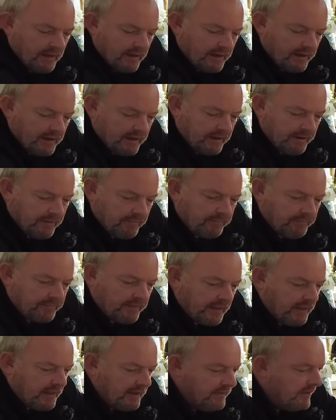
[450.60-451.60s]
Um,
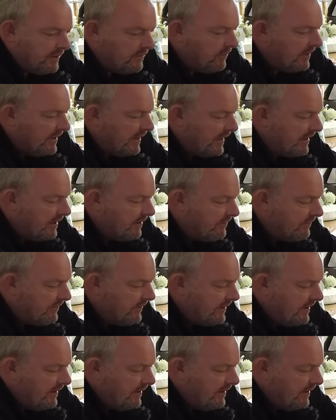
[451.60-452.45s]
and then we have